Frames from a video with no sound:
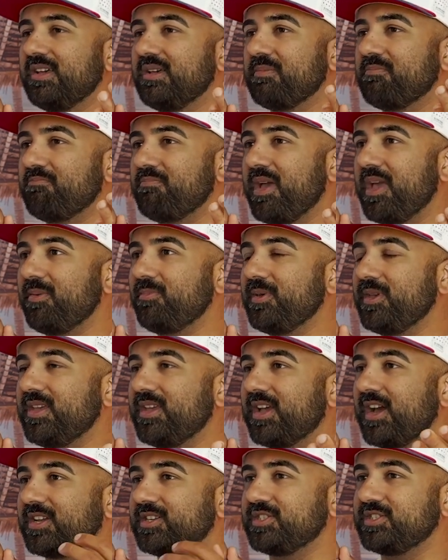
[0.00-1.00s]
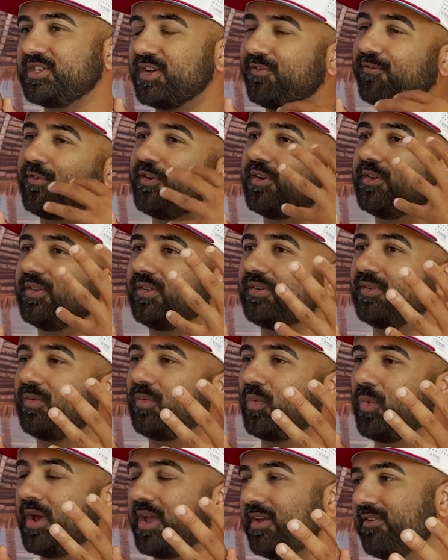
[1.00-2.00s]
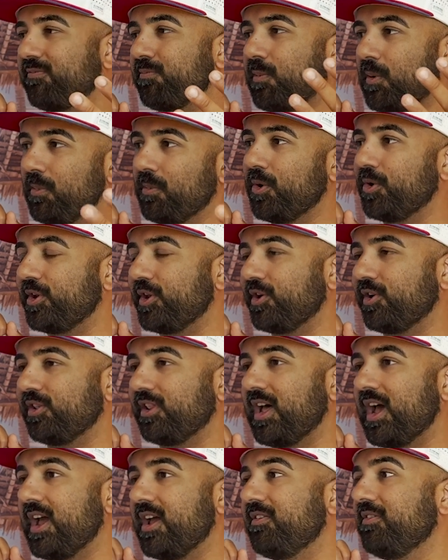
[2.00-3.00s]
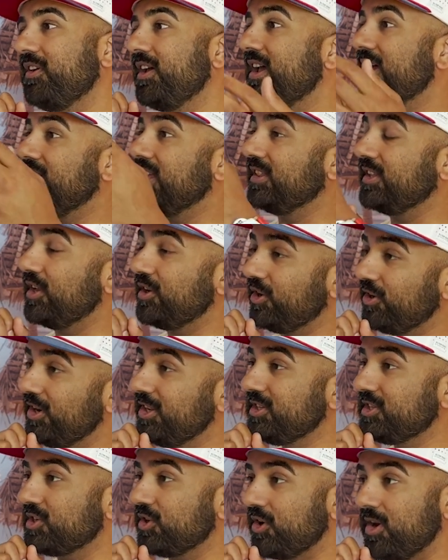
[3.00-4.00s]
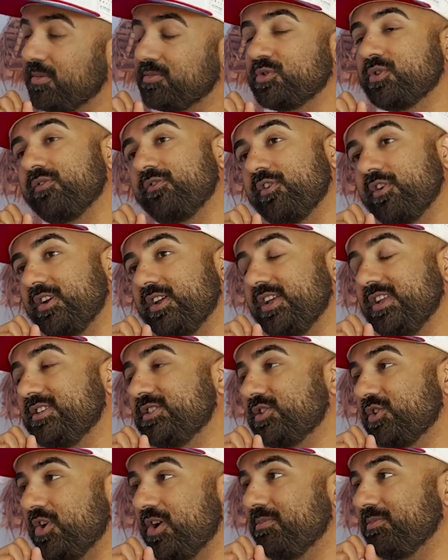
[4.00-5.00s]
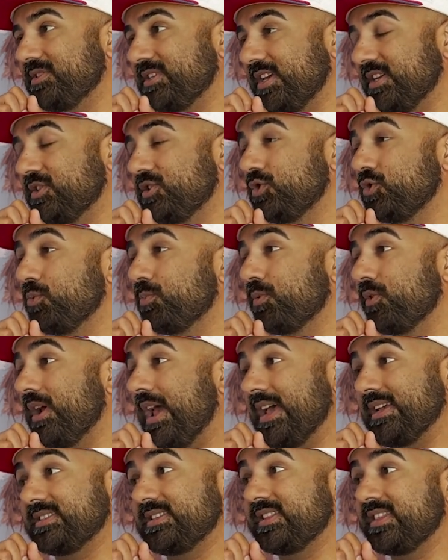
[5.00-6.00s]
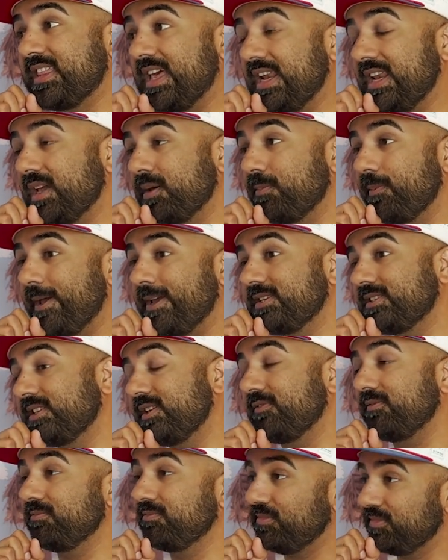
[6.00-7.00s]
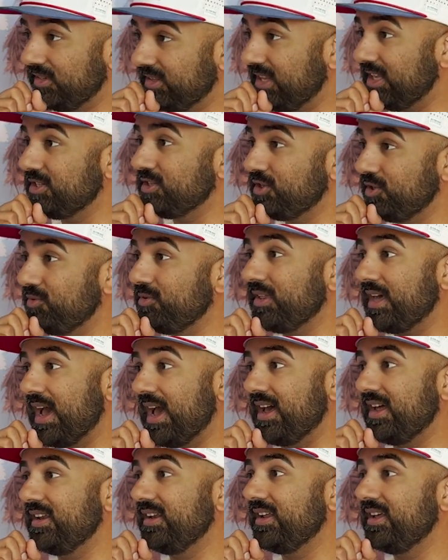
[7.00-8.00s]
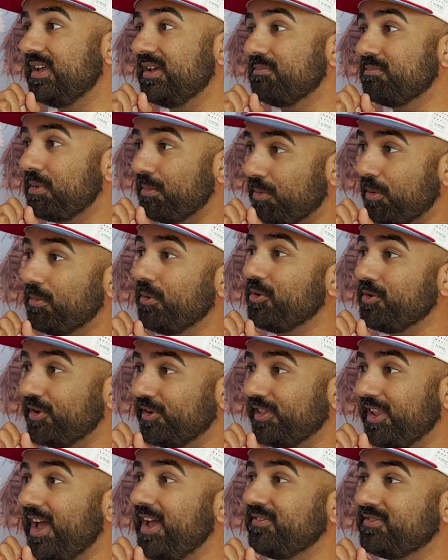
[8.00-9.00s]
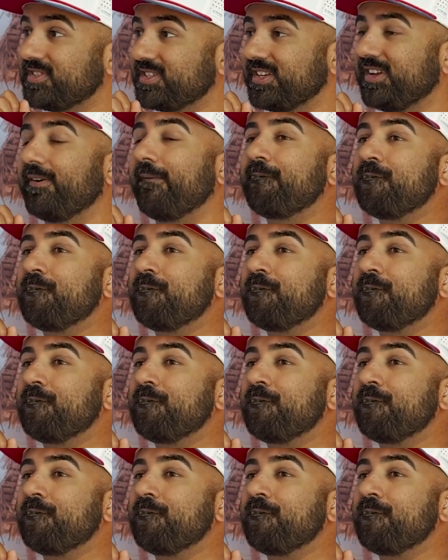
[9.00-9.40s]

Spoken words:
may be a different way of promoting your live than your Instagram. So if your Instagram is like super aesthetic based, then do that, but promote your live still.